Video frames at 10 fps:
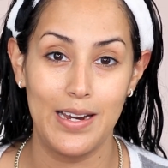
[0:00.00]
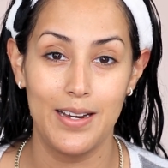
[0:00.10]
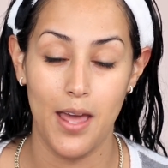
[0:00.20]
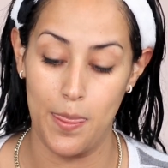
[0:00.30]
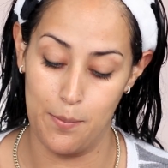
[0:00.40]

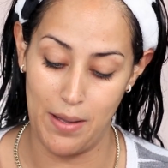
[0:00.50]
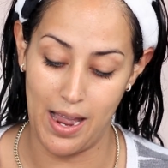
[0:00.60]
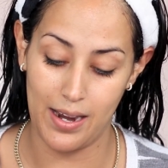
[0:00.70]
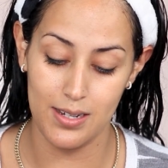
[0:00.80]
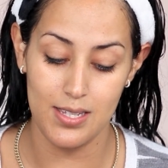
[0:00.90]
in the
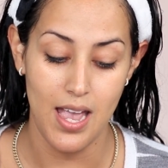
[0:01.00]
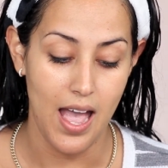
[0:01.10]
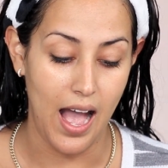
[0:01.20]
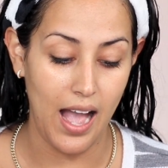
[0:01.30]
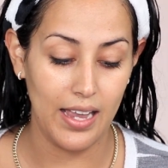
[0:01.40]
bags,
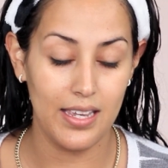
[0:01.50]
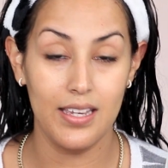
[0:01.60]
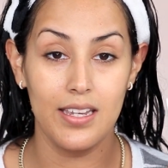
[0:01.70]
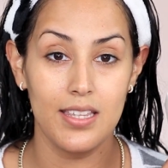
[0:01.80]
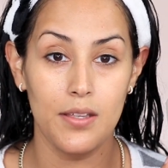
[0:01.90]
i.e.